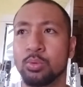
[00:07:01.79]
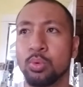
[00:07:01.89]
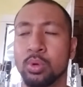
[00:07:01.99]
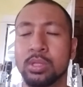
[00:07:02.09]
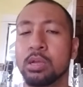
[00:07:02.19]

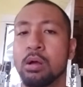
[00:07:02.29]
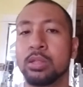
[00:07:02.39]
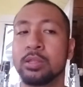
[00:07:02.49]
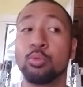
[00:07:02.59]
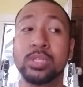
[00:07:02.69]
what they called
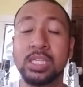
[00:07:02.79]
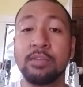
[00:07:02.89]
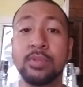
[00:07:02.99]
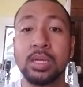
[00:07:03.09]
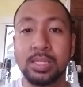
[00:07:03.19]
it, the
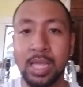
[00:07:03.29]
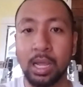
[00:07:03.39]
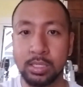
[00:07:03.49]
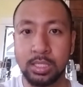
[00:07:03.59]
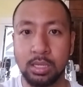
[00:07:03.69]
received
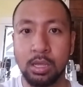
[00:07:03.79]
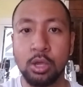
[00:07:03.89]
text,